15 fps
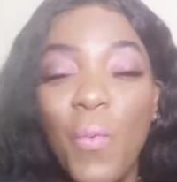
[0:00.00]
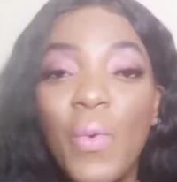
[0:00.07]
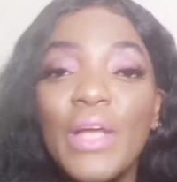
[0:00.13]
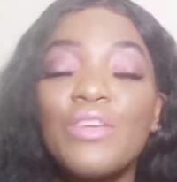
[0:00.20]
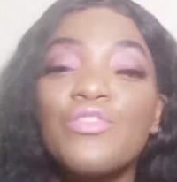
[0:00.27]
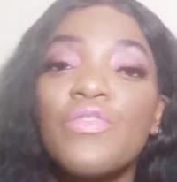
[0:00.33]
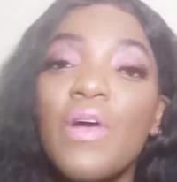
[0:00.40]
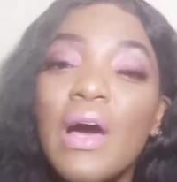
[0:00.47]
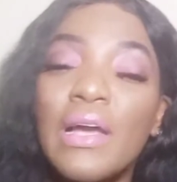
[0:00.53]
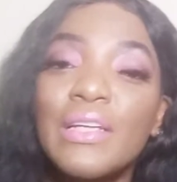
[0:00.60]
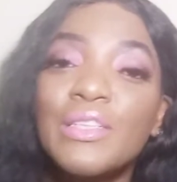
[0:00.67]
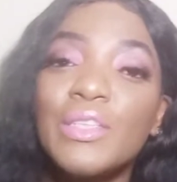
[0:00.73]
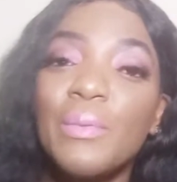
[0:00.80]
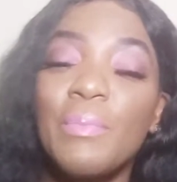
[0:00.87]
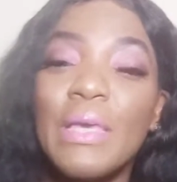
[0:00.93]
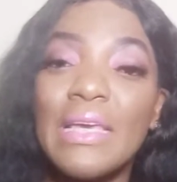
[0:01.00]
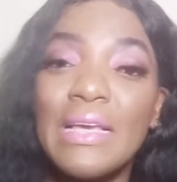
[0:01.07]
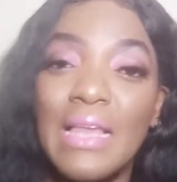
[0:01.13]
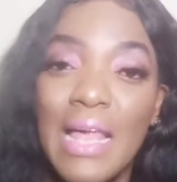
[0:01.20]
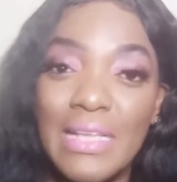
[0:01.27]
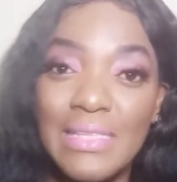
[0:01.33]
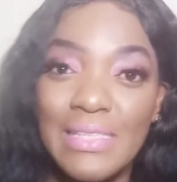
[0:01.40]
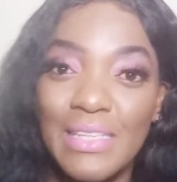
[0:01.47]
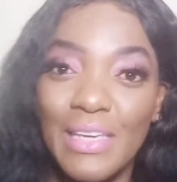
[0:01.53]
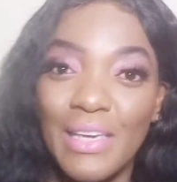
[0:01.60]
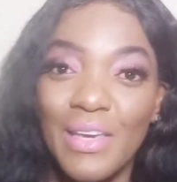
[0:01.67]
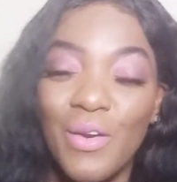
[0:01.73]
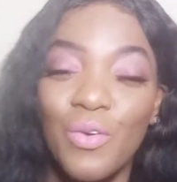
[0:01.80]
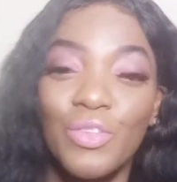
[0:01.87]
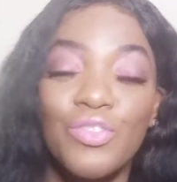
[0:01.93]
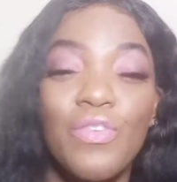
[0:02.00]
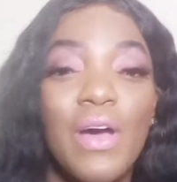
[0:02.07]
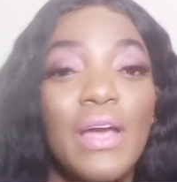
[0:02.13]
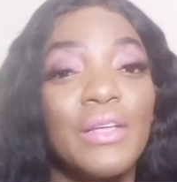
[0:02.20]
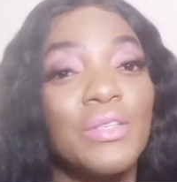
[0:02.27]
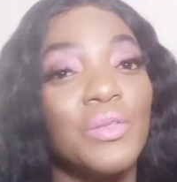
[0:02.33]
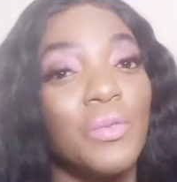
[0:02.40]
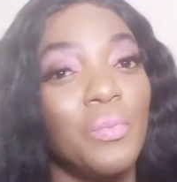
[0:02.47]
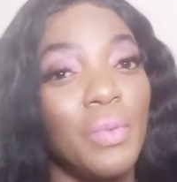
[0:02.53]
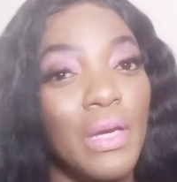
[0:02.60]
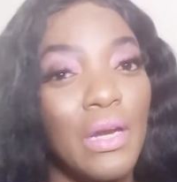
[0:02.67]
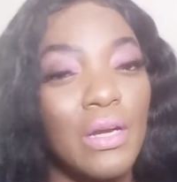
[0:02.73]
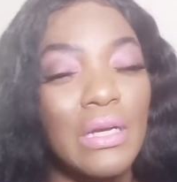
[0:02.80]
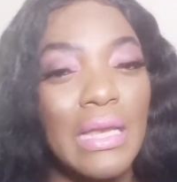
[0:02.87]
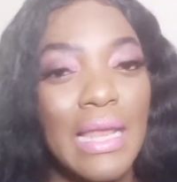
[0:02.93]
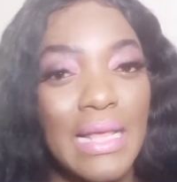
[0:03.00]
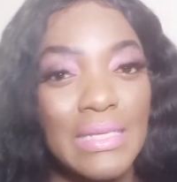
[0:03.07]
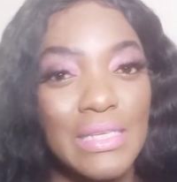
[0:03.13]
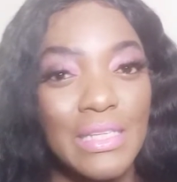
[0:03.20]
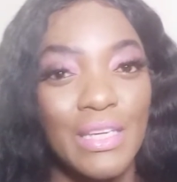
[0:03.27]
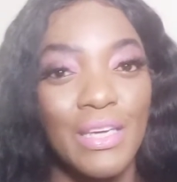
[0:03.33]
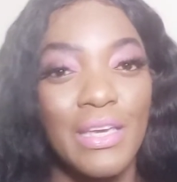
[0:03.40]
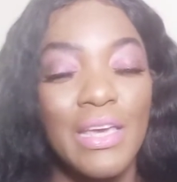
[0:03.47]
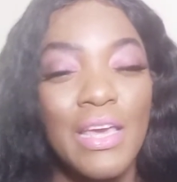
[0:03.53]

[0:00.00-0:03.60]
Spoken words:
when trying to be classy or trying to appear classy,